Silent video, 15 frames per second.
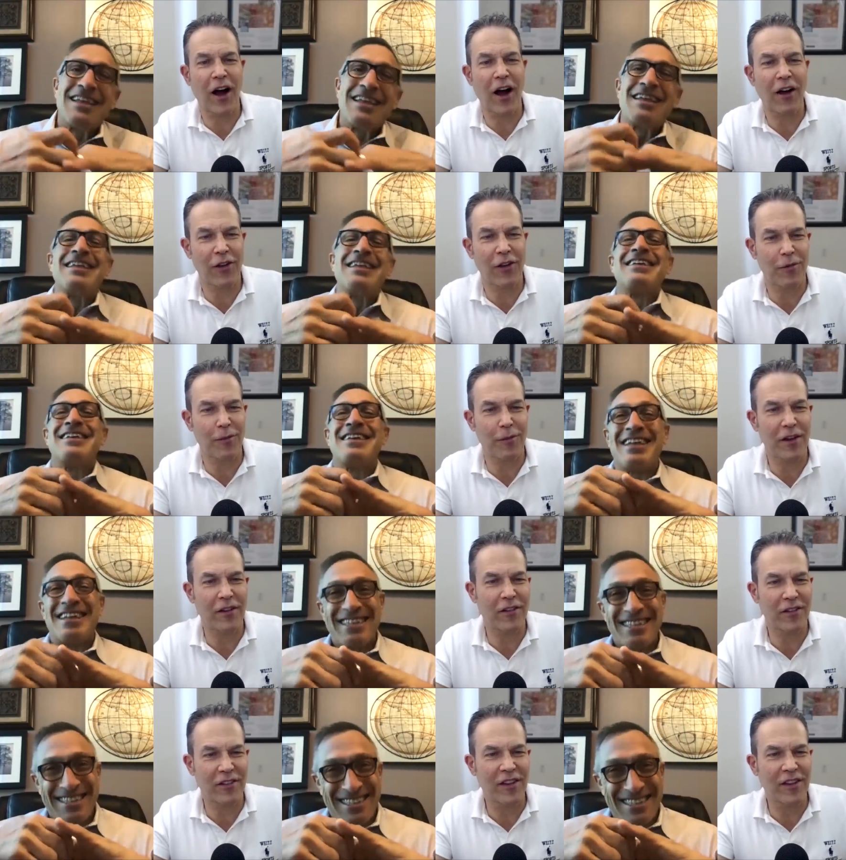Speaker 1: volume,
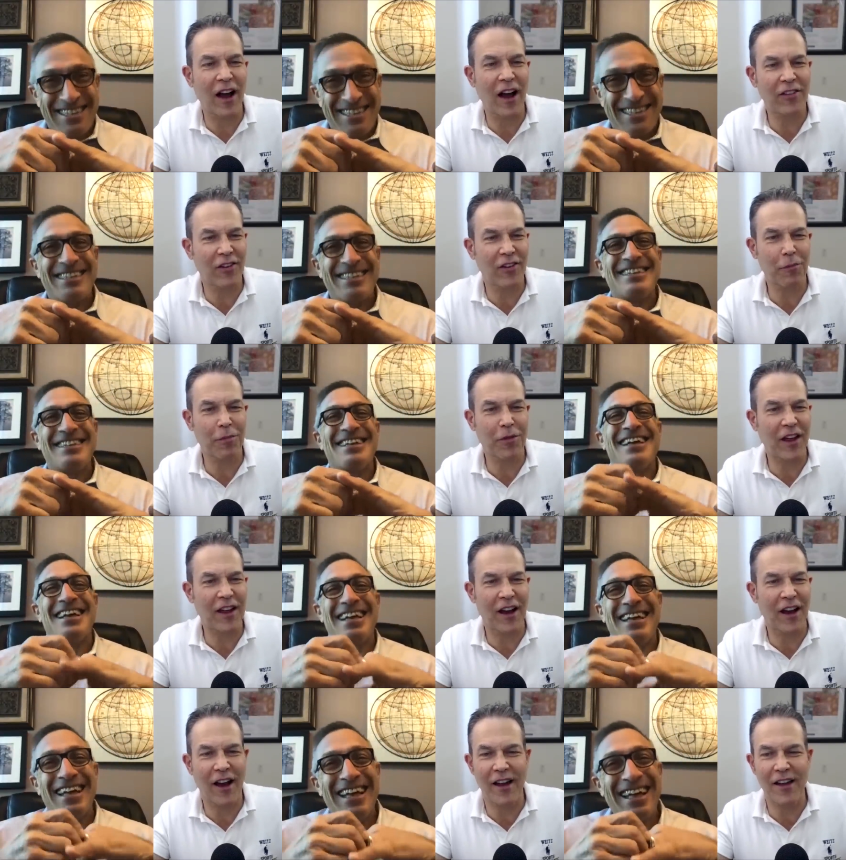is not
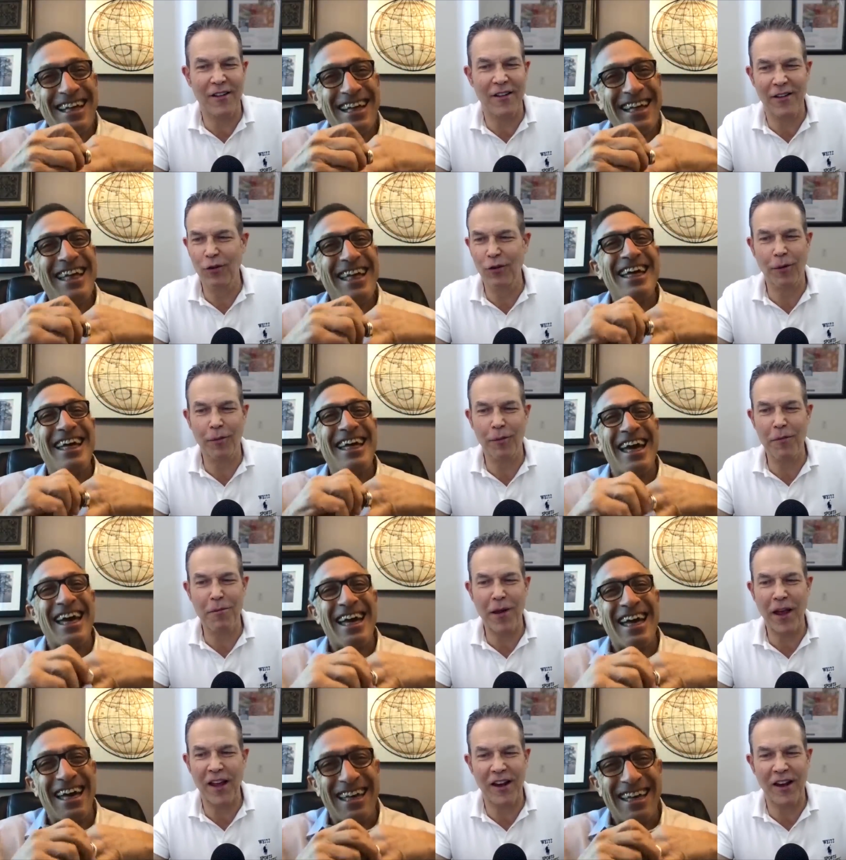something I
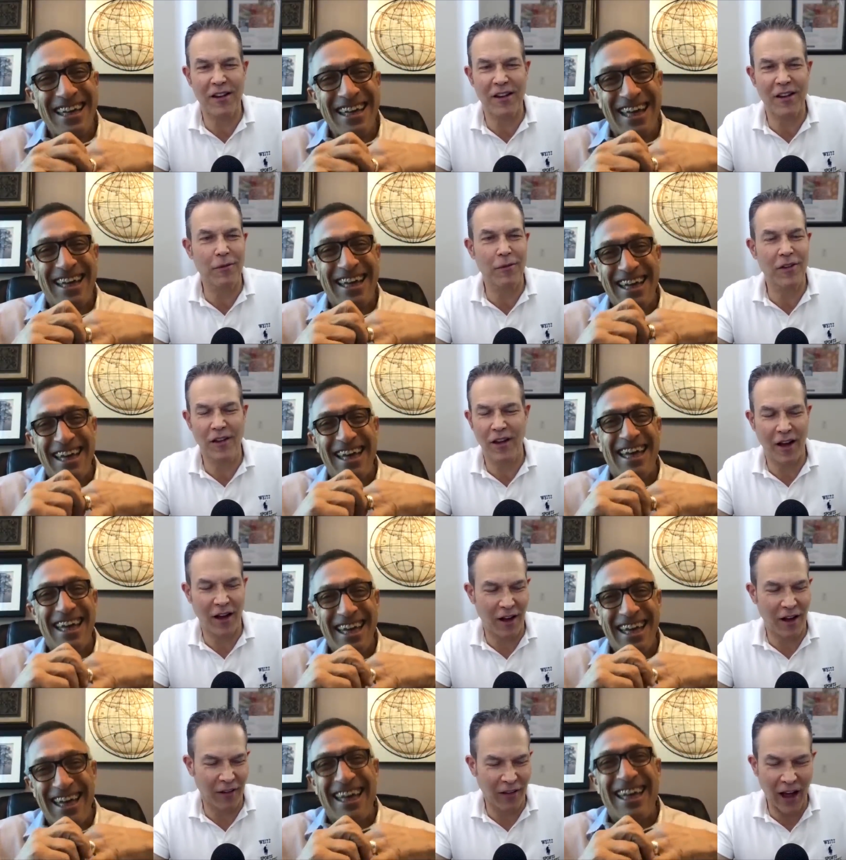normally pay any
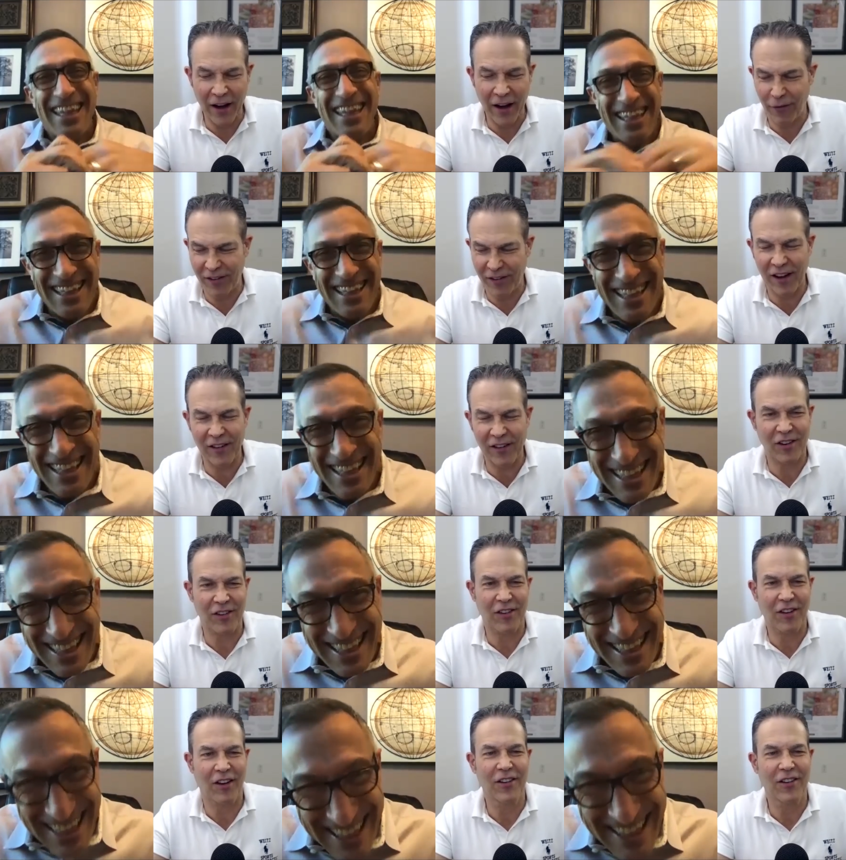uh, a lot of
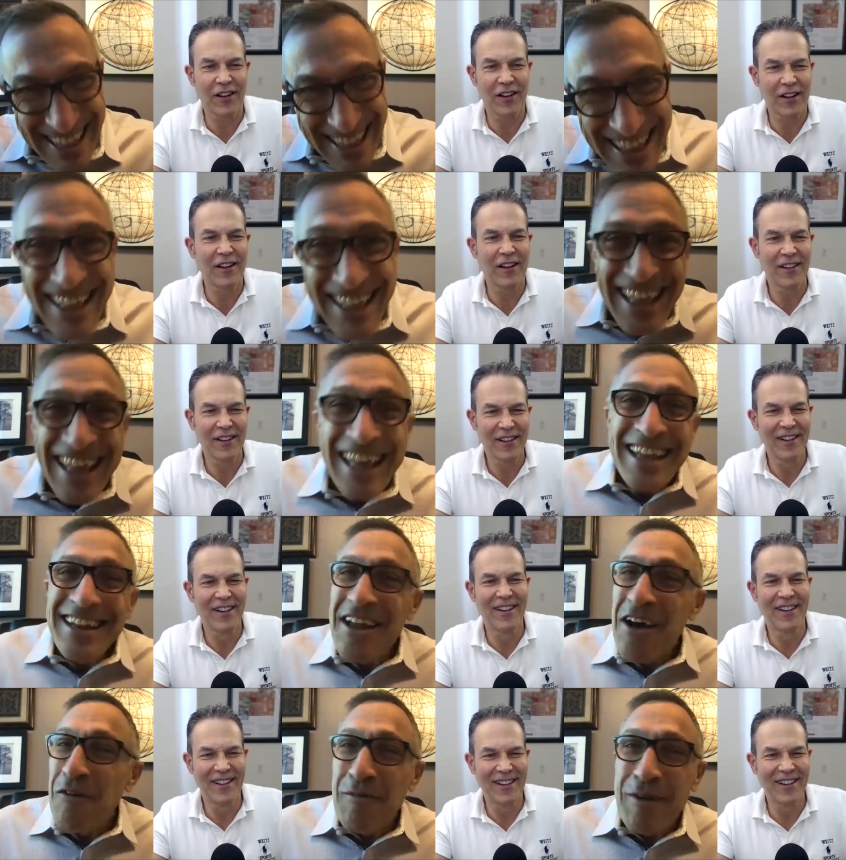attention to.
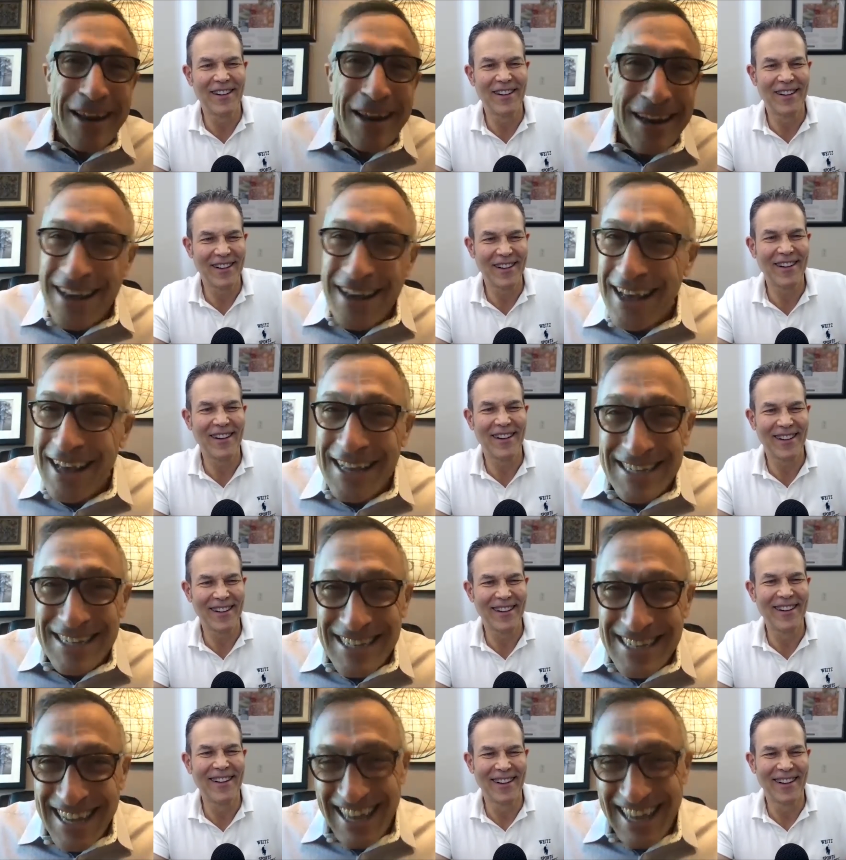
Speaker 2: Nobody does.